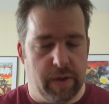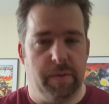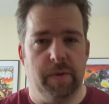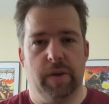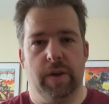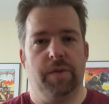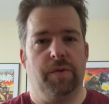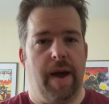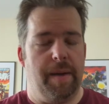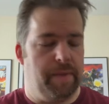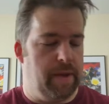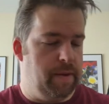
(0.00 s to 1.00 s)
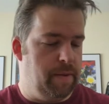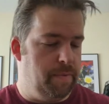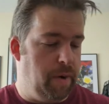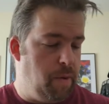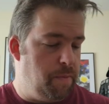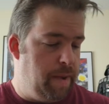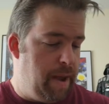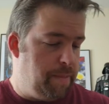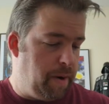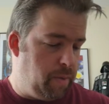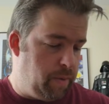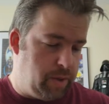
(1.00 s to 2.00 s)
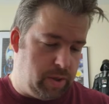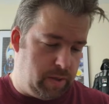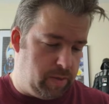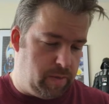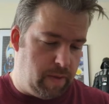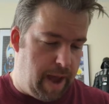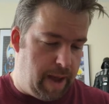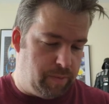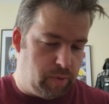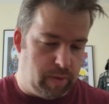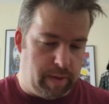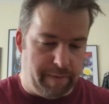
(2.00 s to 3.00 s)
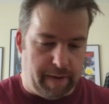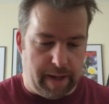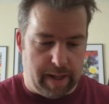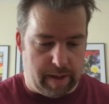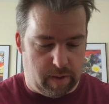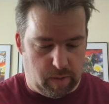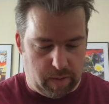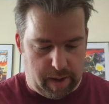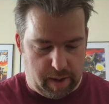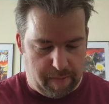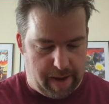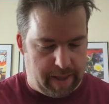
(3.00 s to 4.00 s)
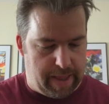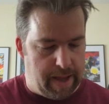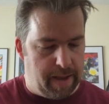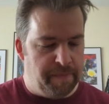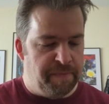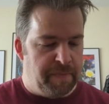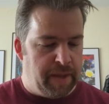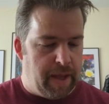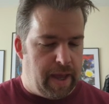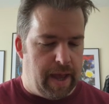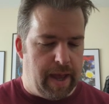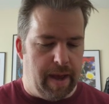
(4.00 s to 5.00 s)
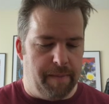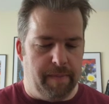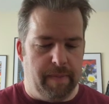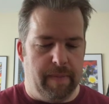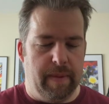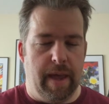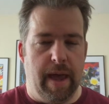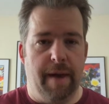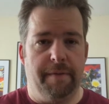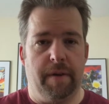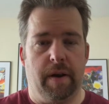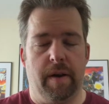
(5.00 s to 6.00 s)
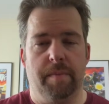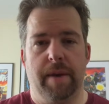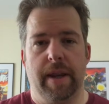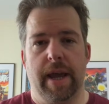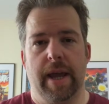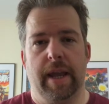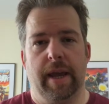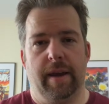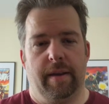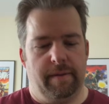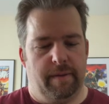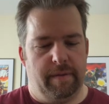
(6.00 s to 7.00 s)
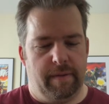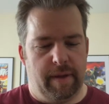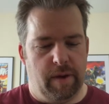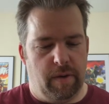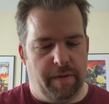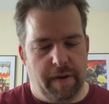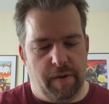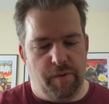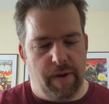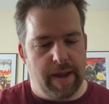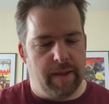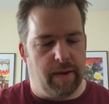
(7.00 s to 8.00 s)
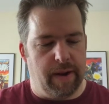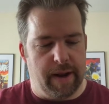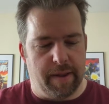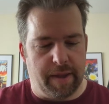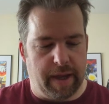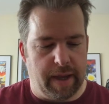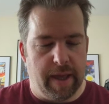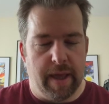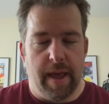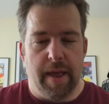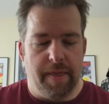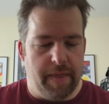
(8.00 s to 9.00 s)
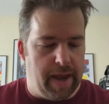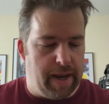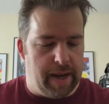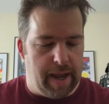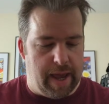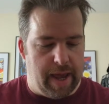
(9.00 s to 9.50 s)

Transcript: this was just wrapped in brown paper, which is absolutely fine. I totally expect that. If there had been any, you know, if it had rained or anything, then